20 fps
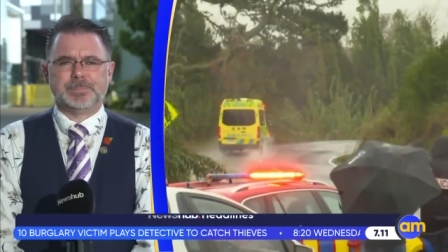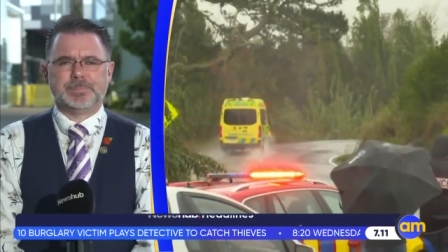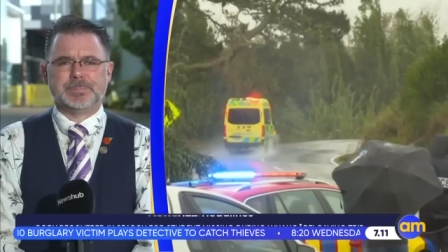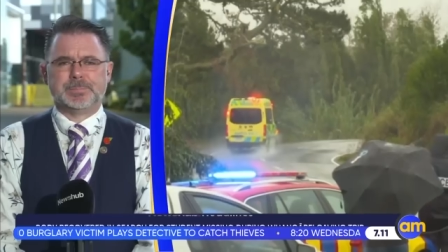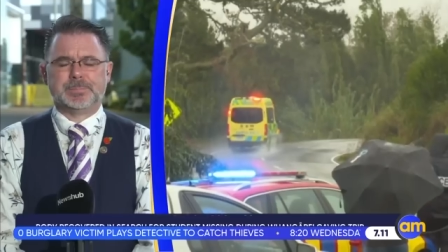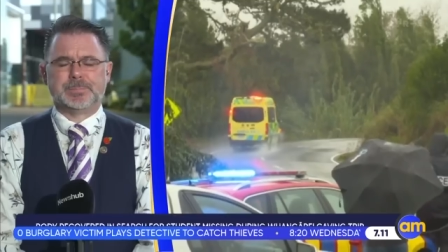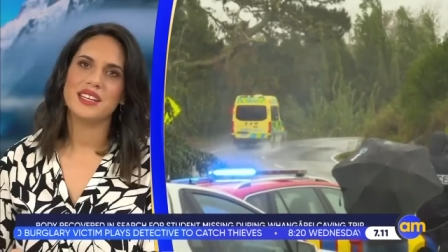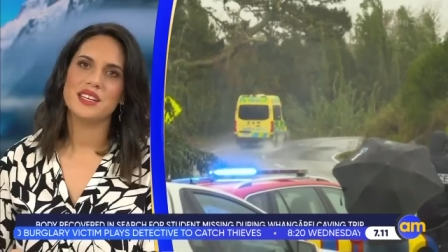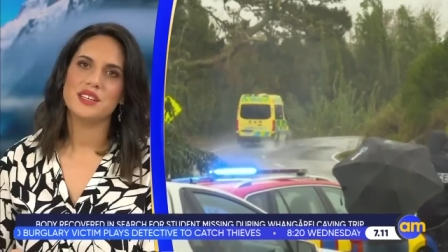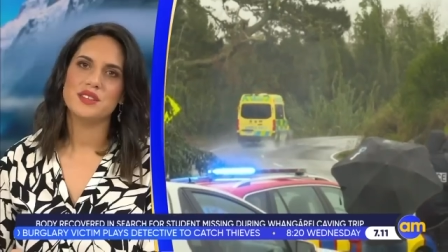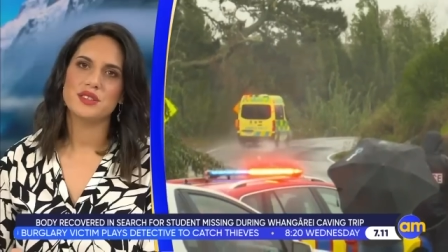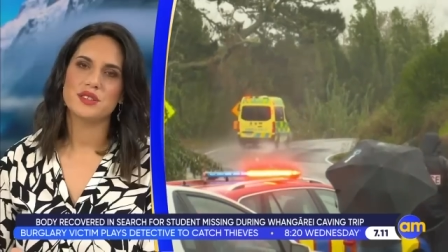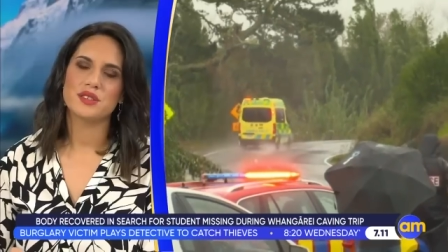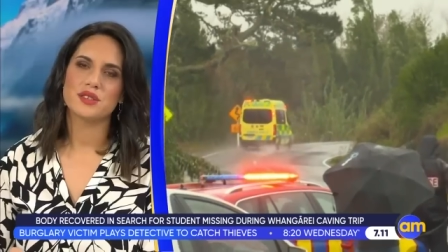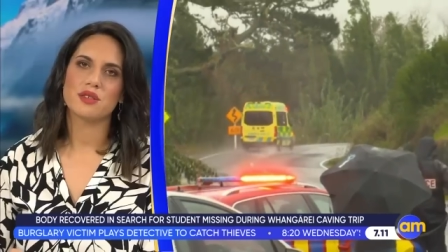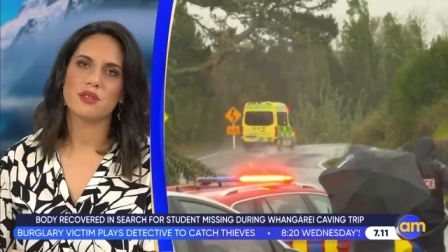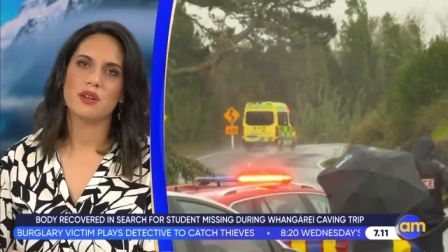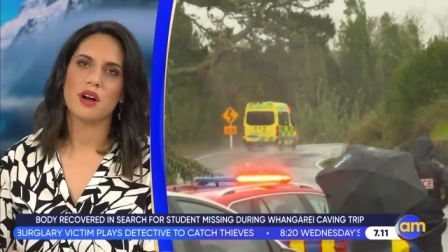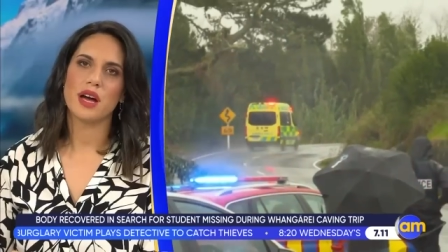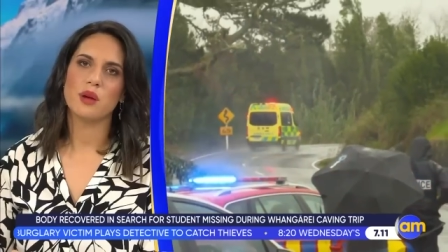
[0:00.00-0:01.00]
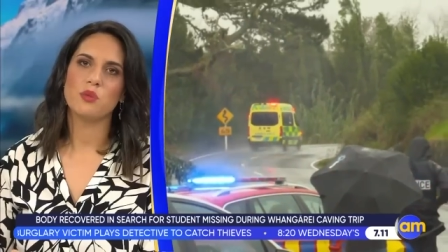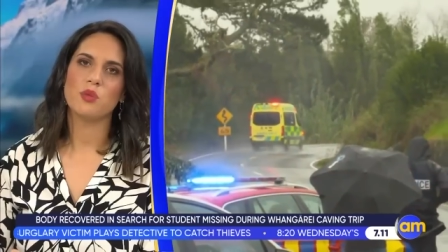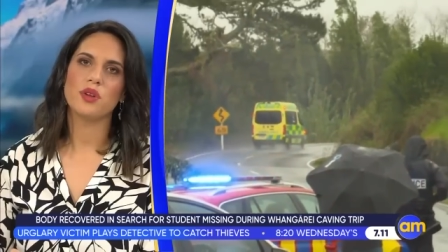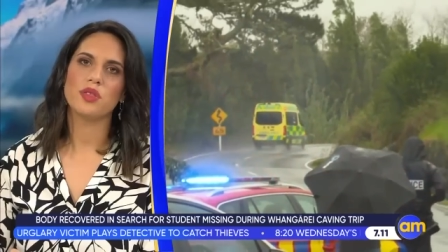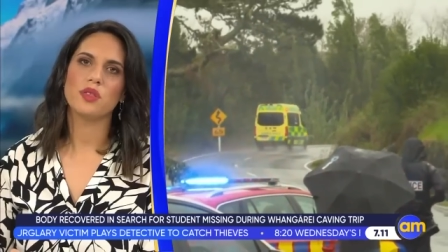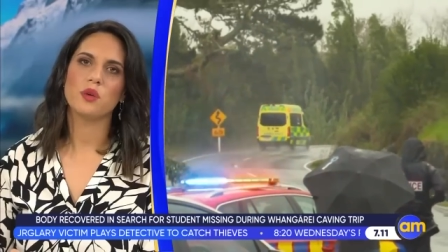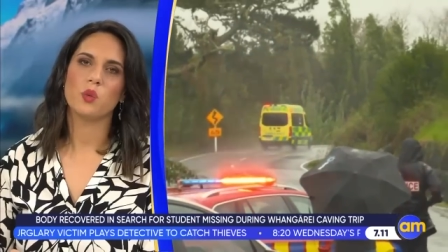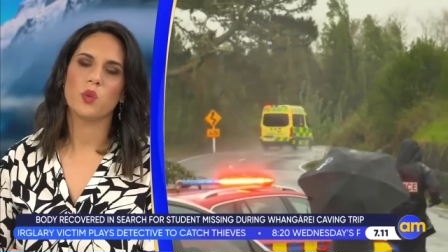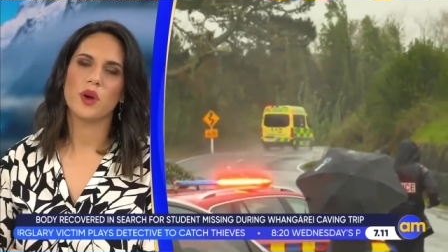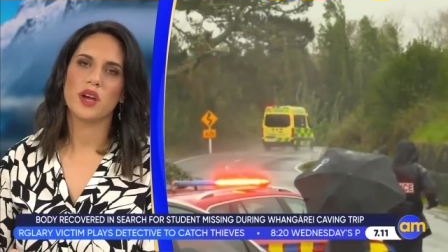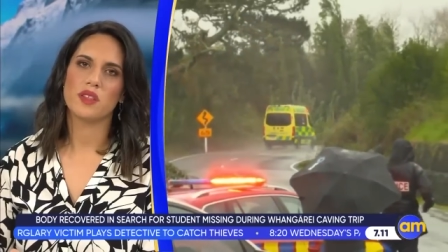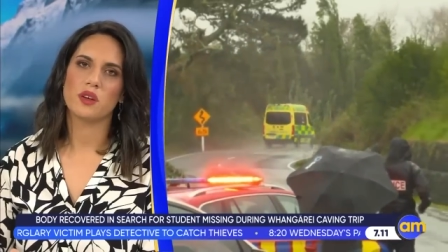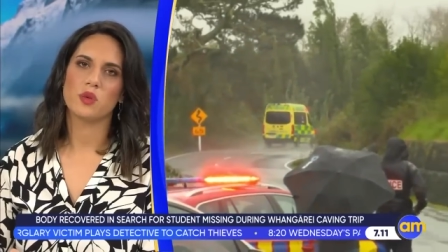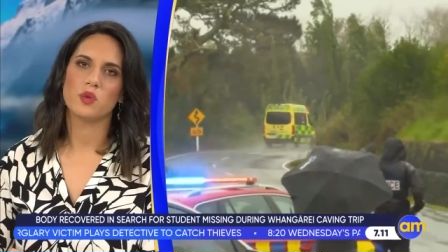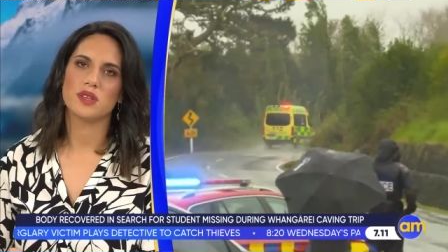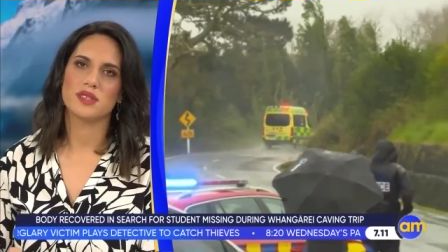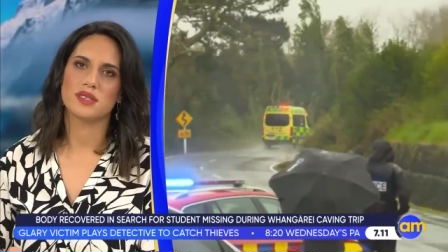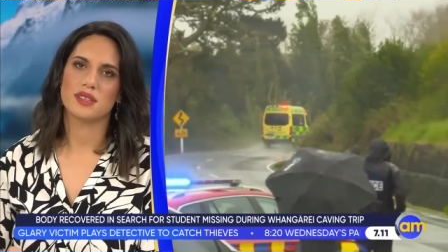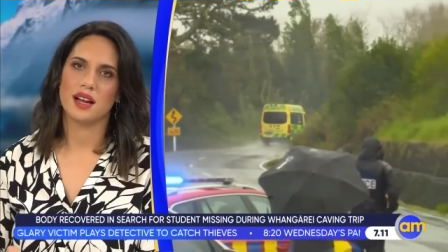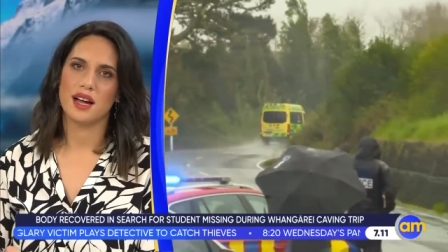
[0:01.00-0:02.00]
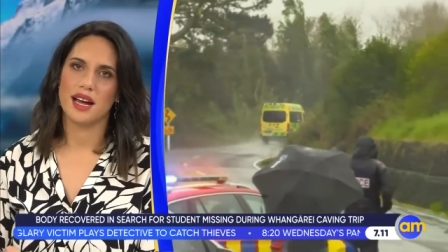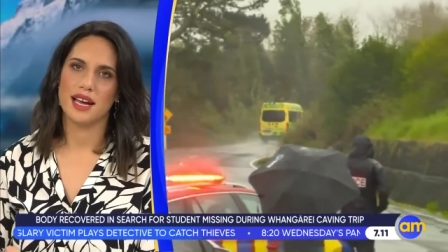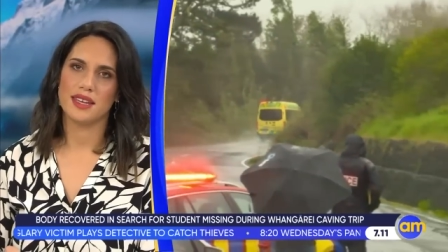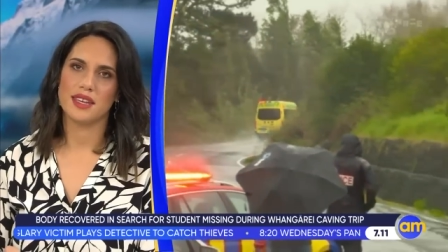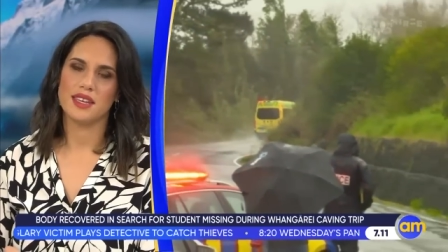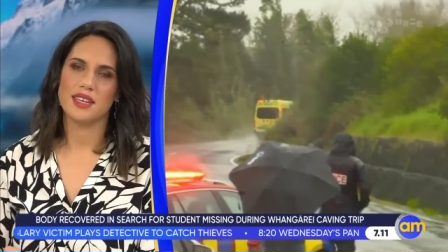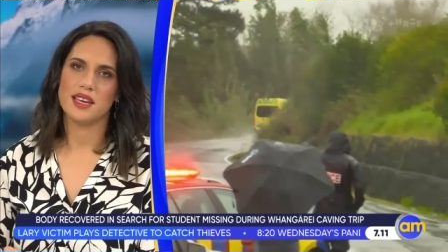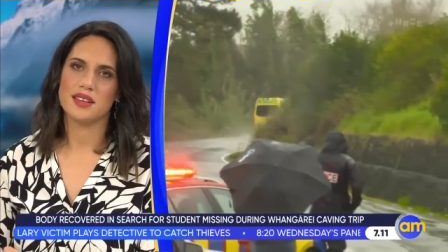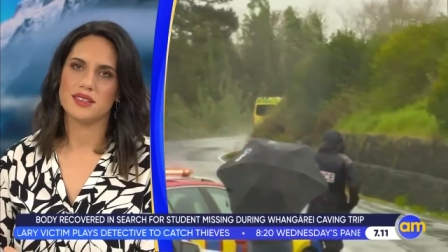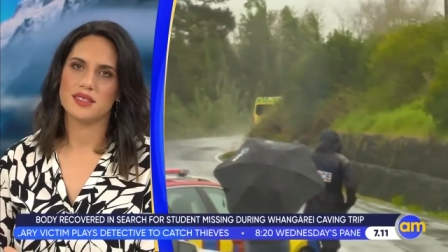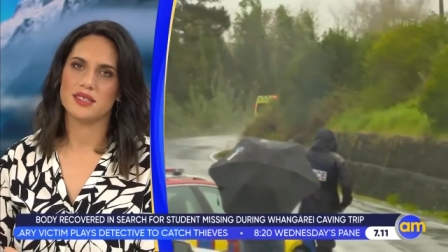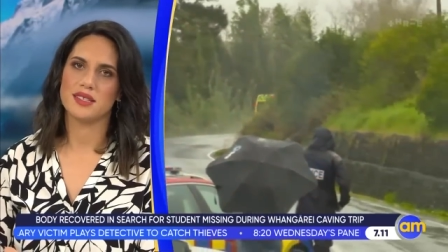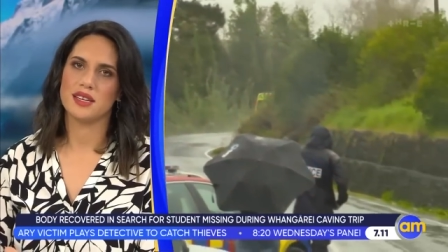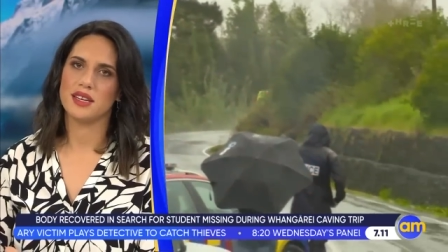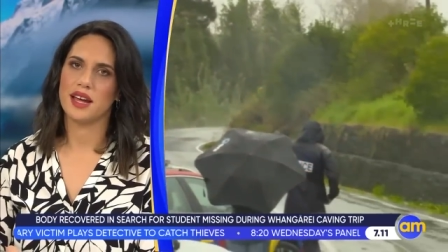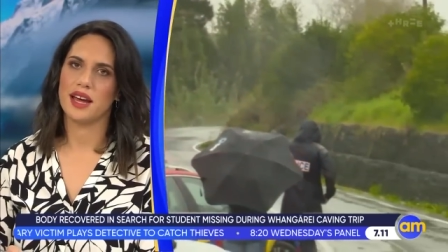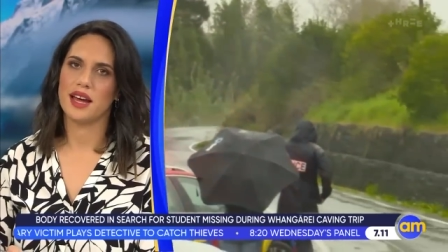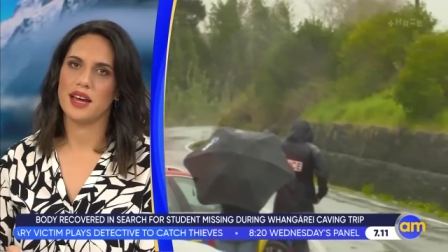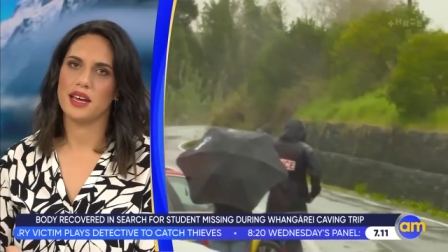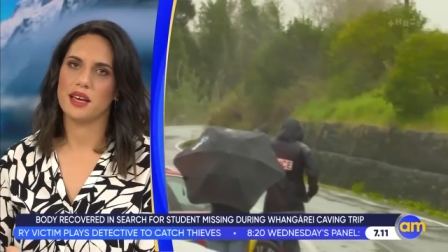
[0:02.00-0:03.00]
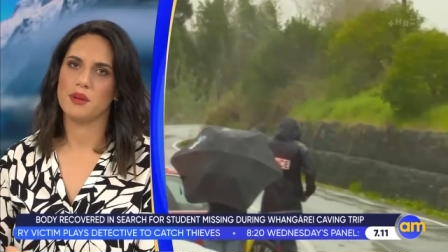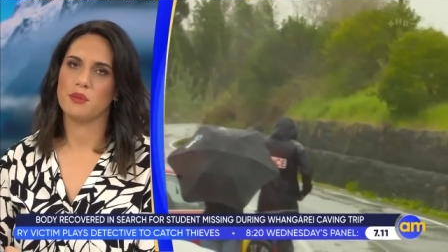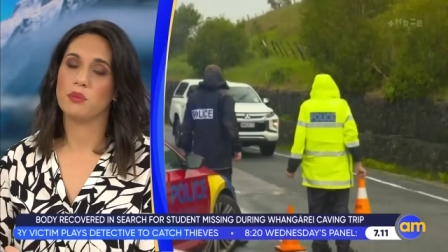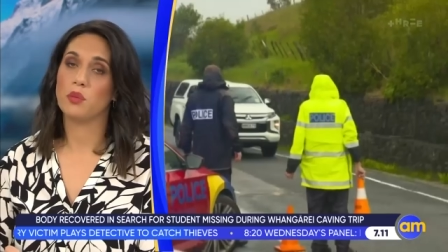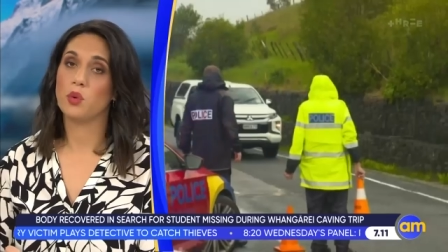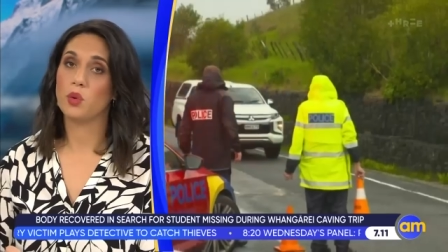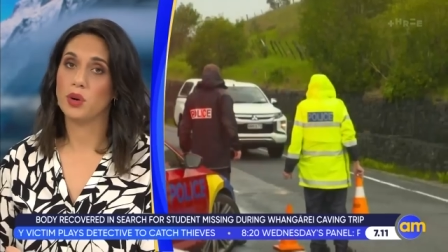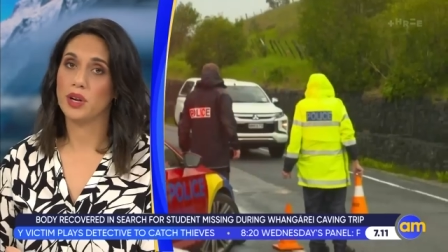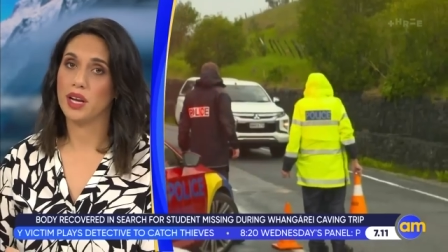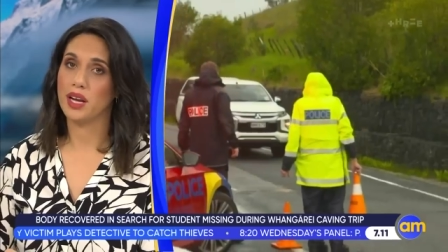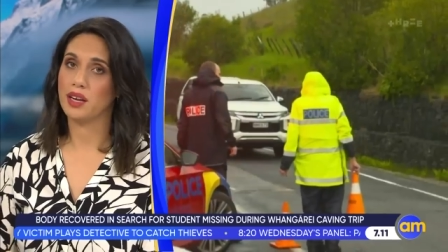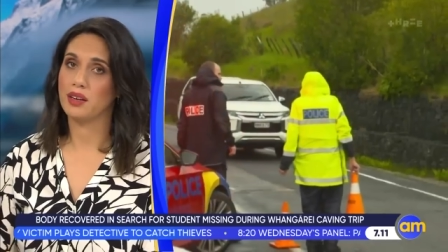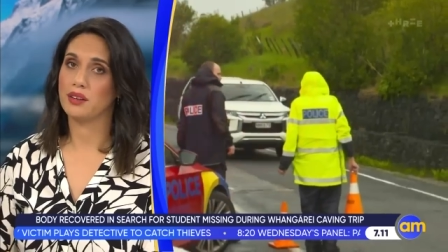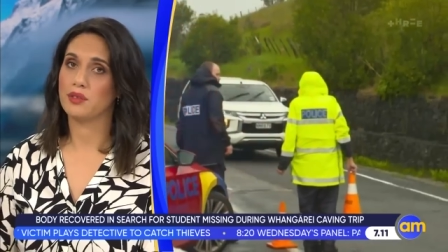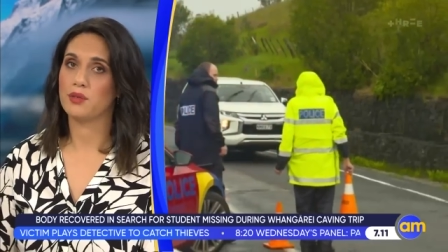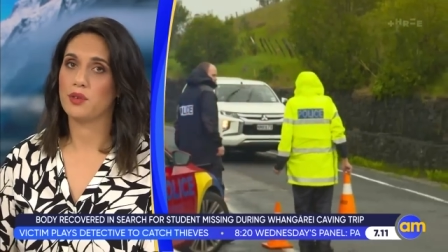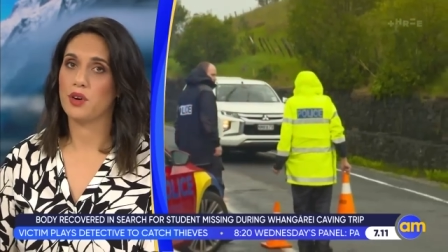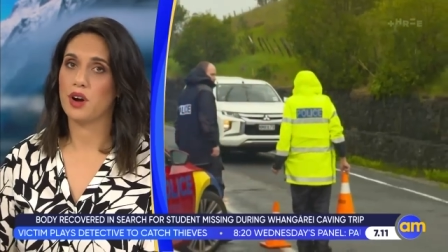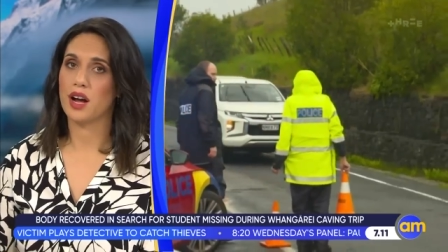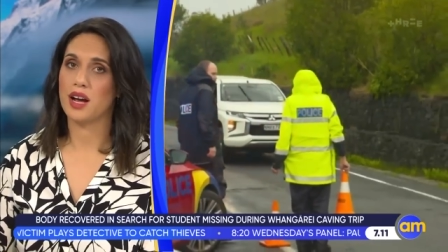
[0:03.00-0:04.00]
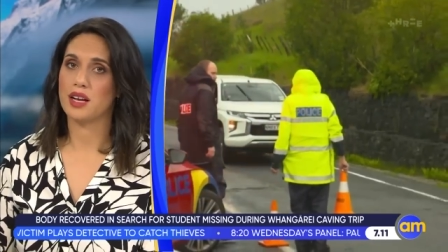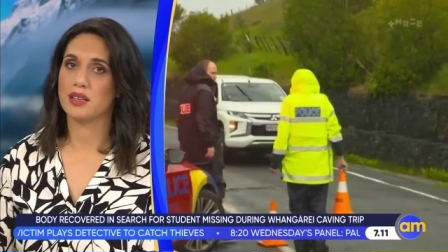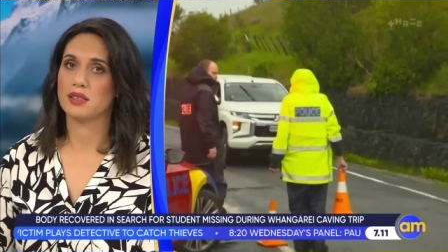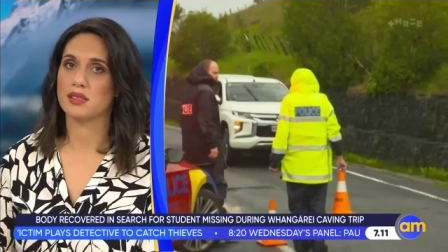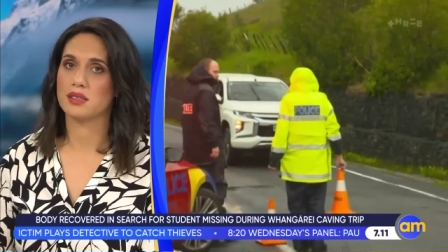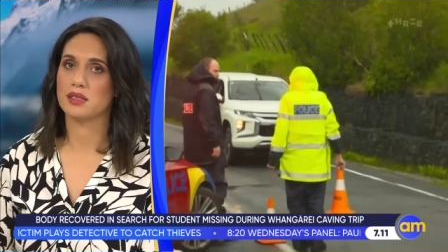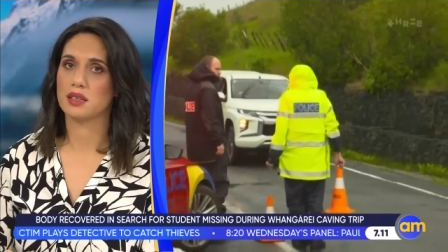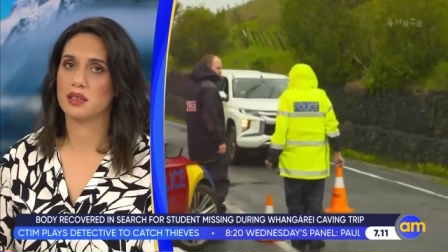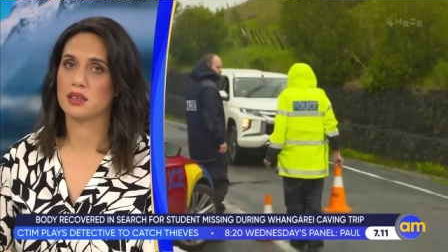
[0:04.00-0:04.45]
Can you describe what the weather was like yesterday morning for us?